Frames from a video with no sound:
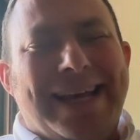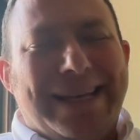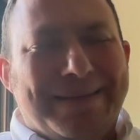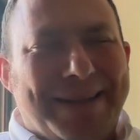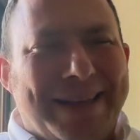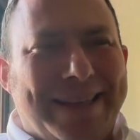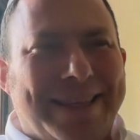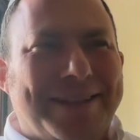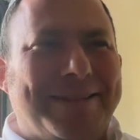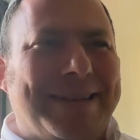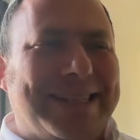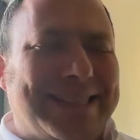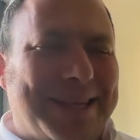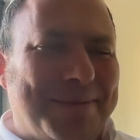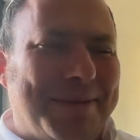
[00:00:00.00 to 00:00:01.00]
I think there
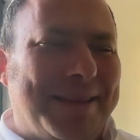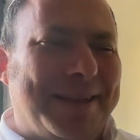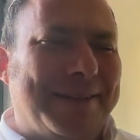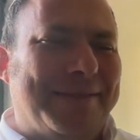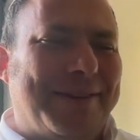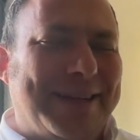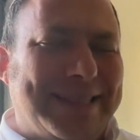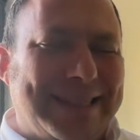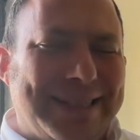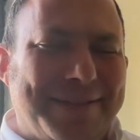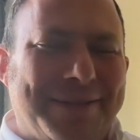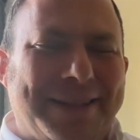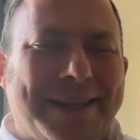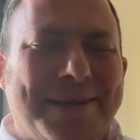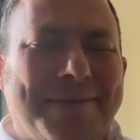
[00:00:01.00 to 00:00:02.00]
is something very
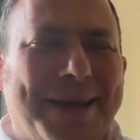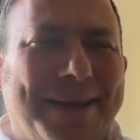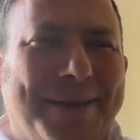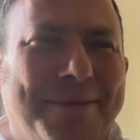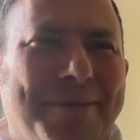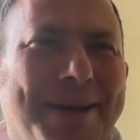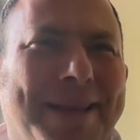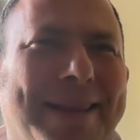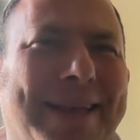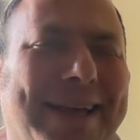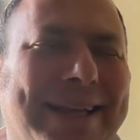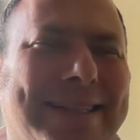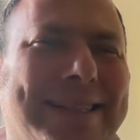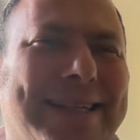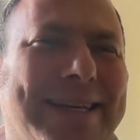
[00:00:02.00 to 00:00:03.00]
significant about the way
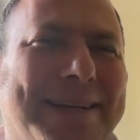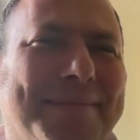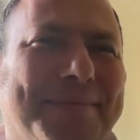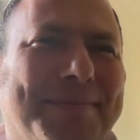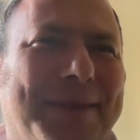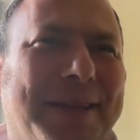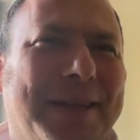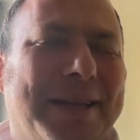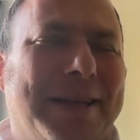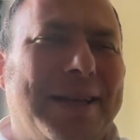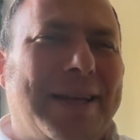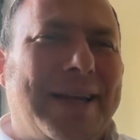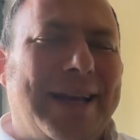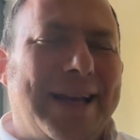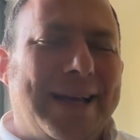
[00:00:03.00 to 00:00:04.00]
that
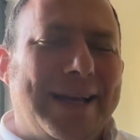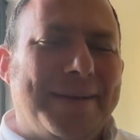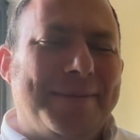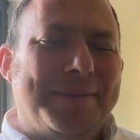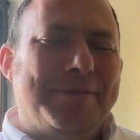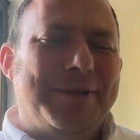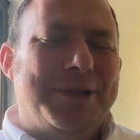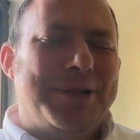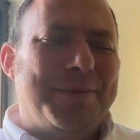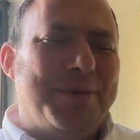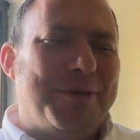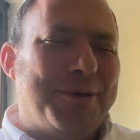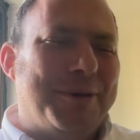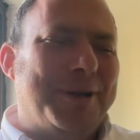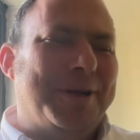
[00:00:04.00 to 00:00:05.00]
rich and
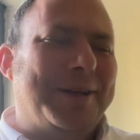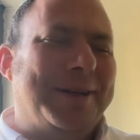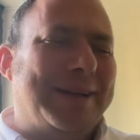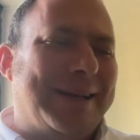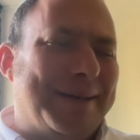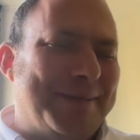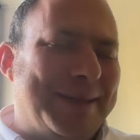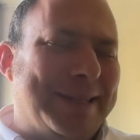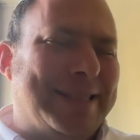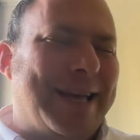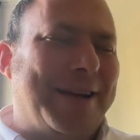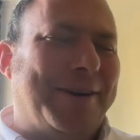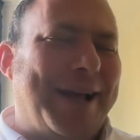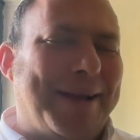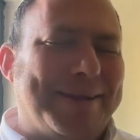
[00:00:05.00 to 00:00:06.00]
poor,
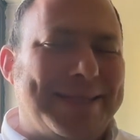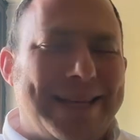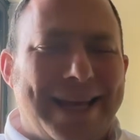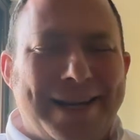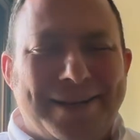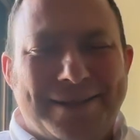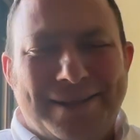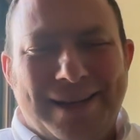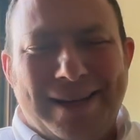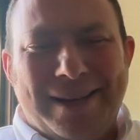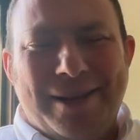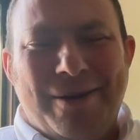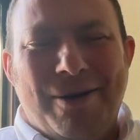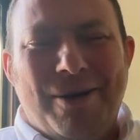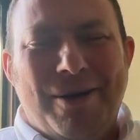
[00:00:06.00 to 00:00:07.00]
insider and outsider
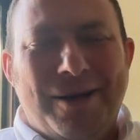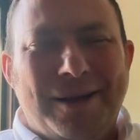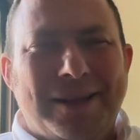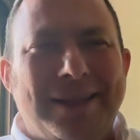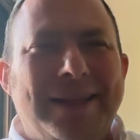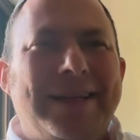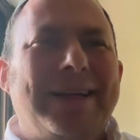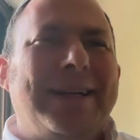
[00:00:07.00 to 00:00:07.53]
can all